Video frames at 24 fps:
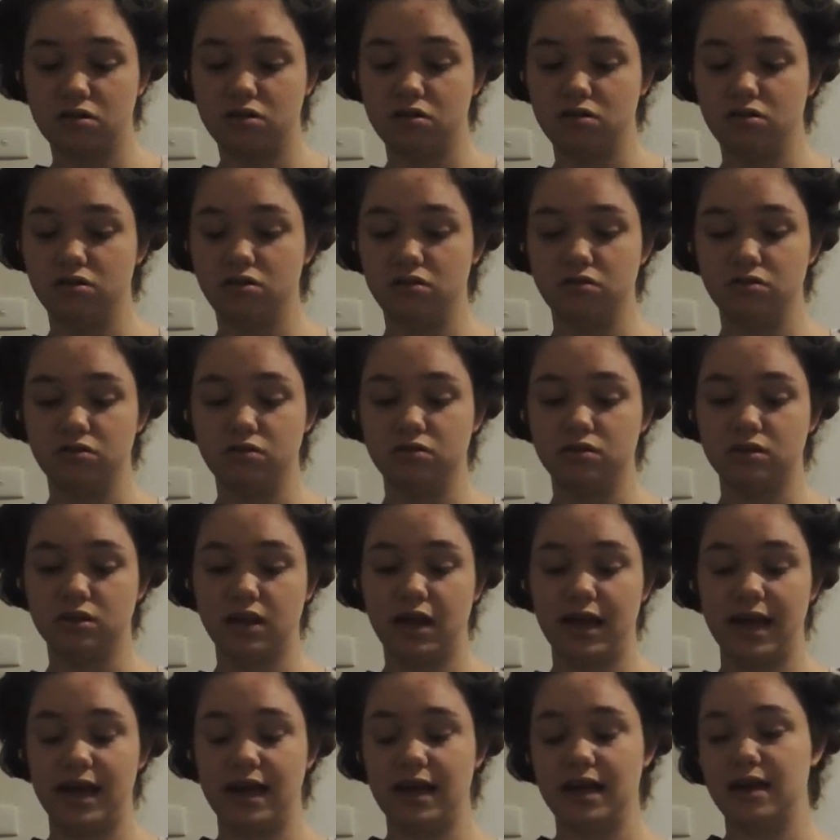can use
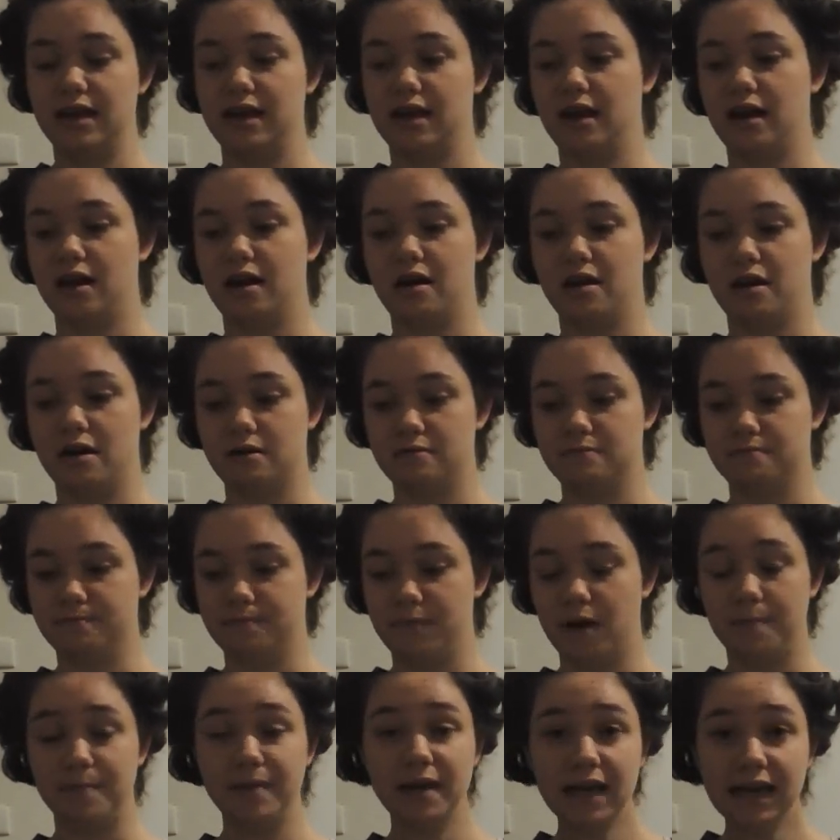a
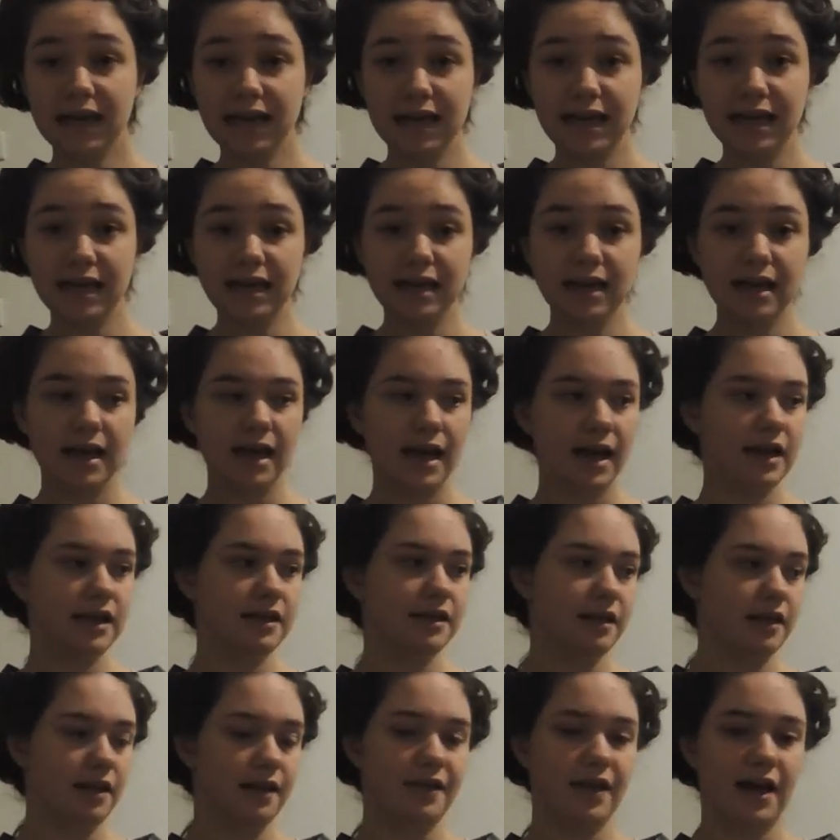beanie,
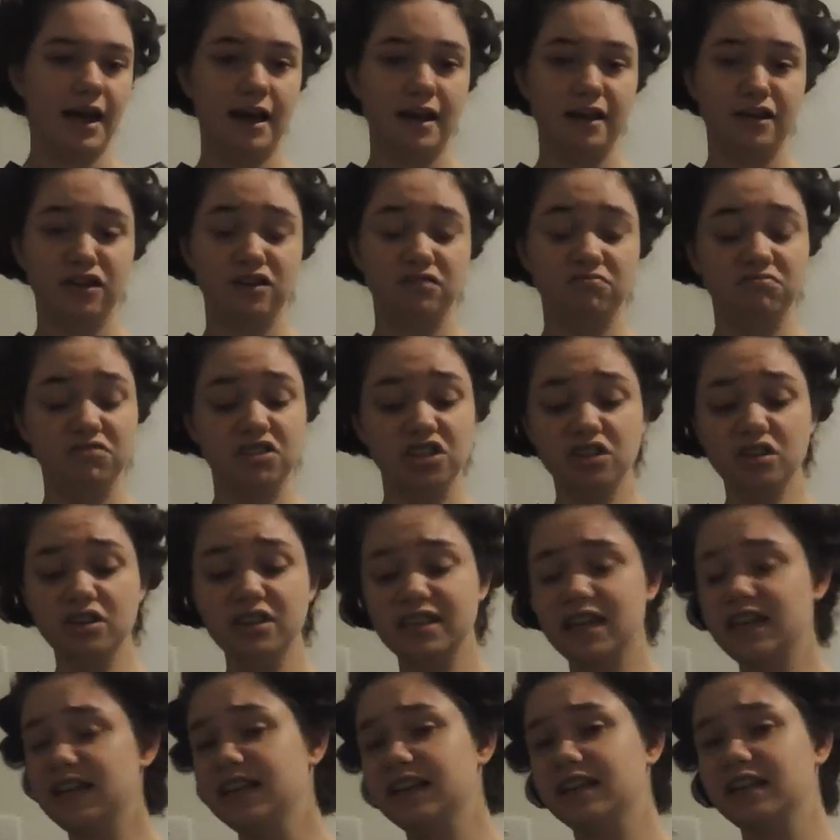anything like that. You don't
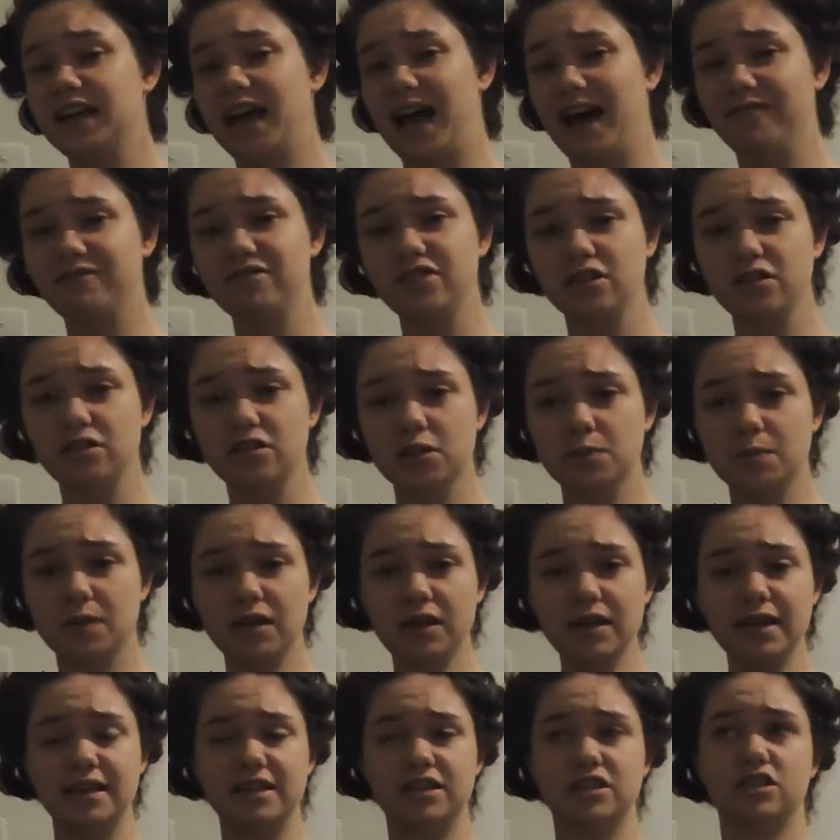technically have to use
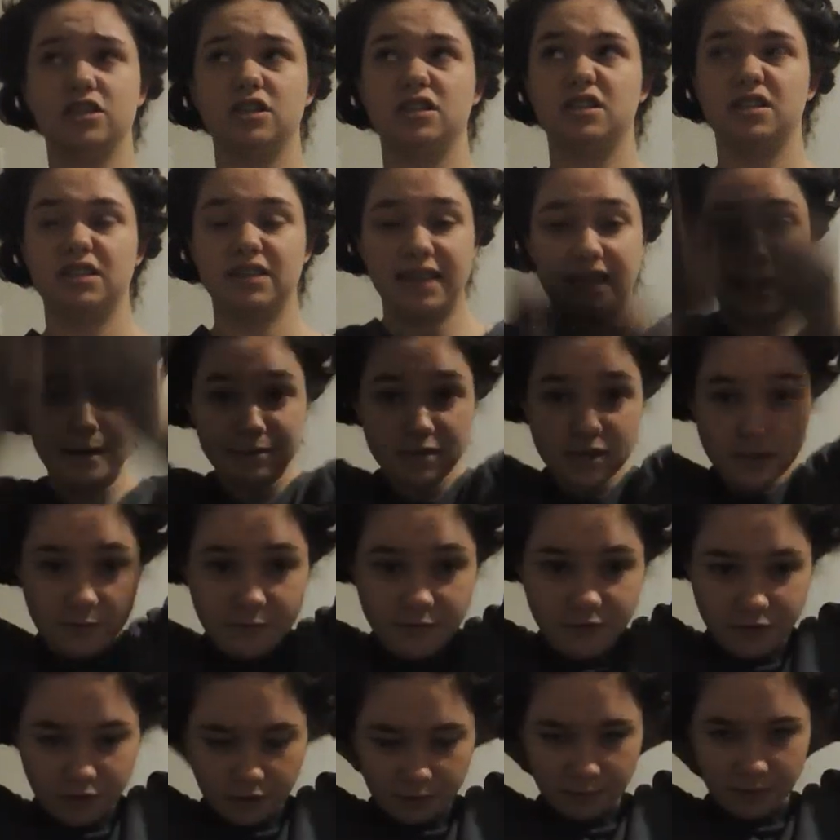one, it just keeps them
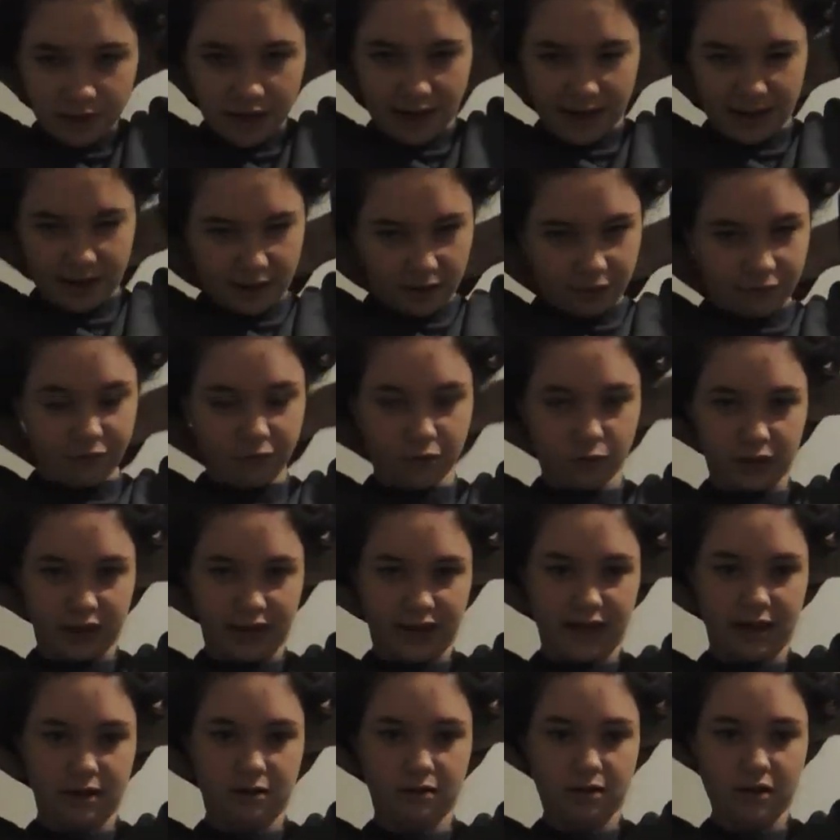from like
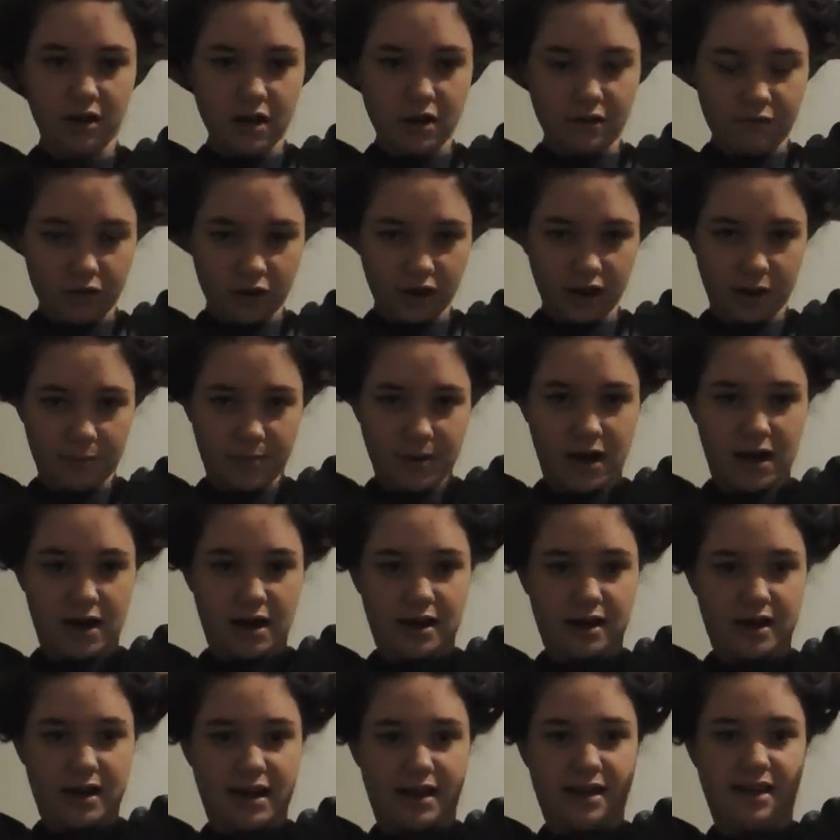falling
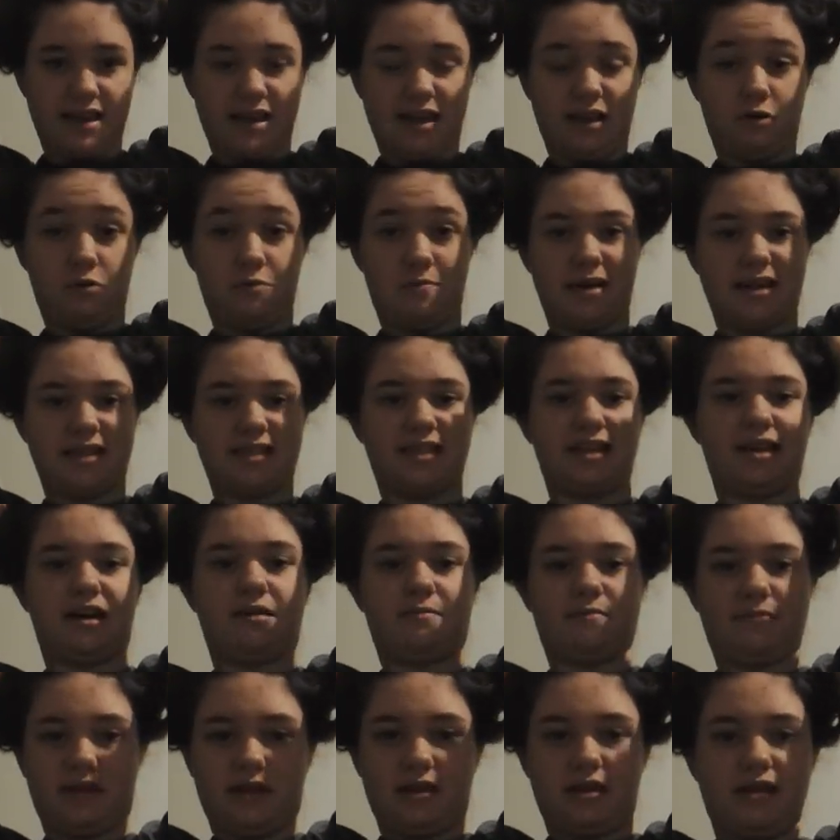apart and getting all messed
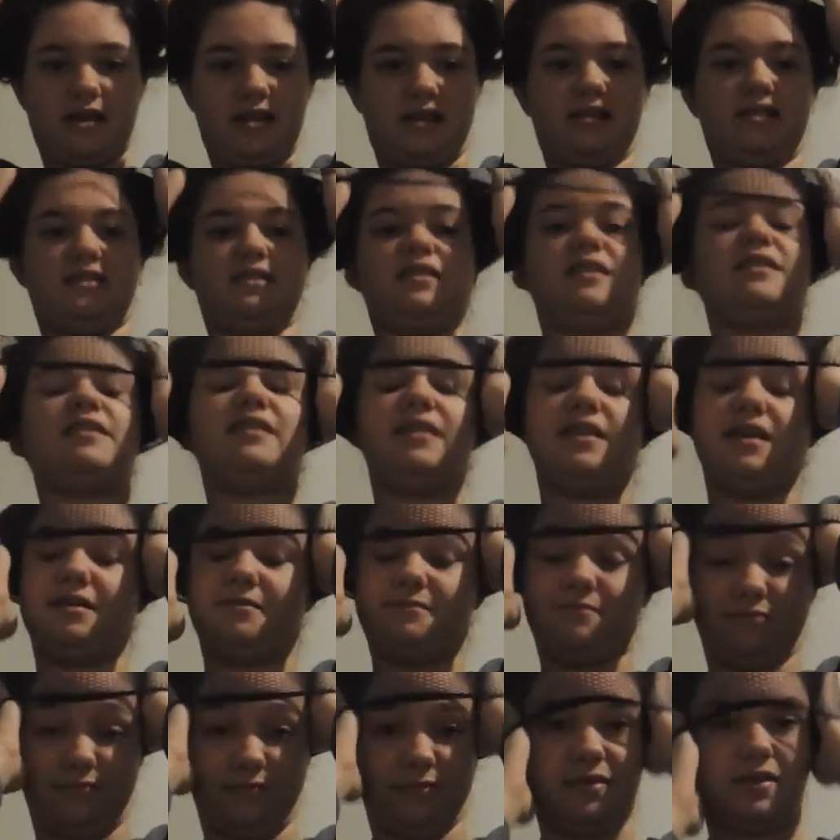up. So yeah,
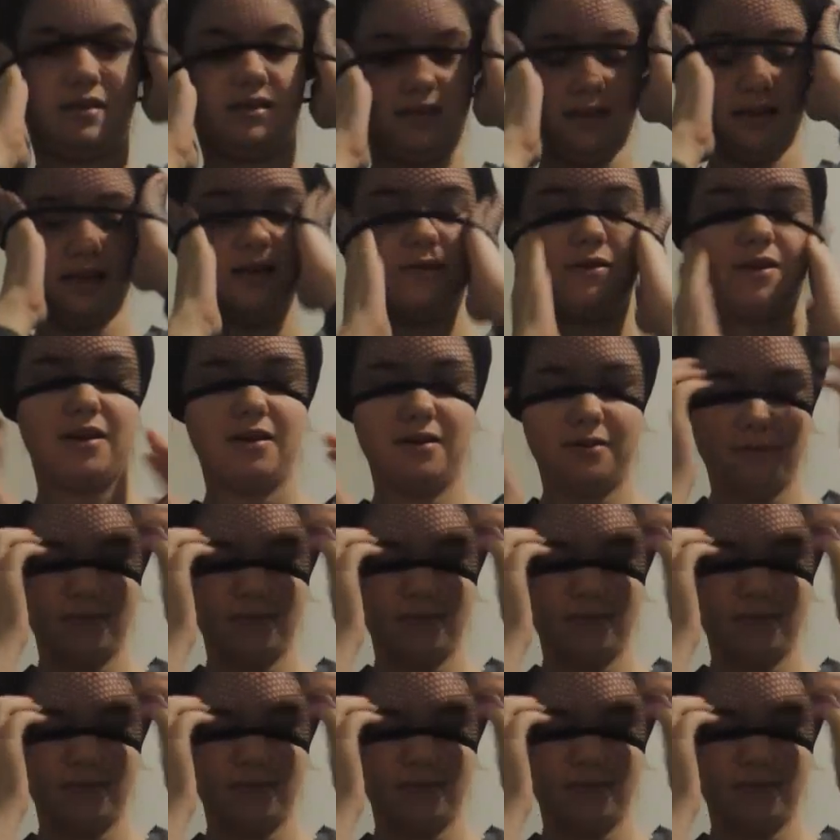there we go,